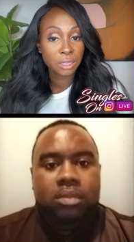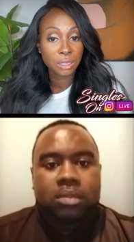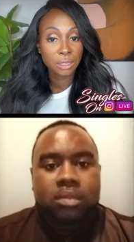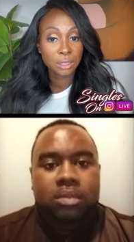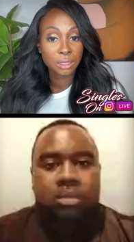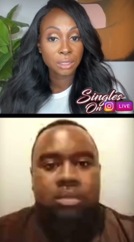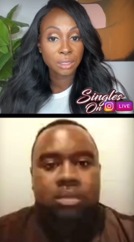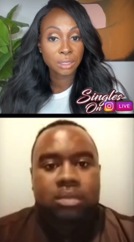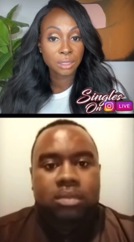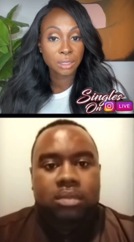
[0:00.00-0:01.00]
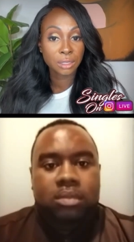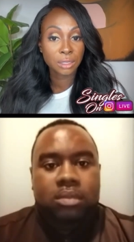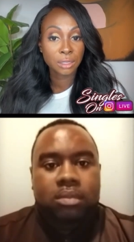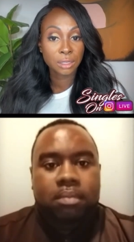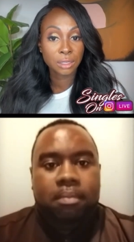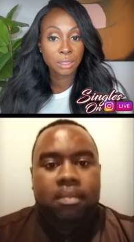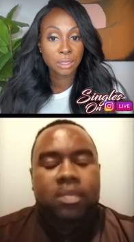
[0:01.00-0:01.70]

(silence)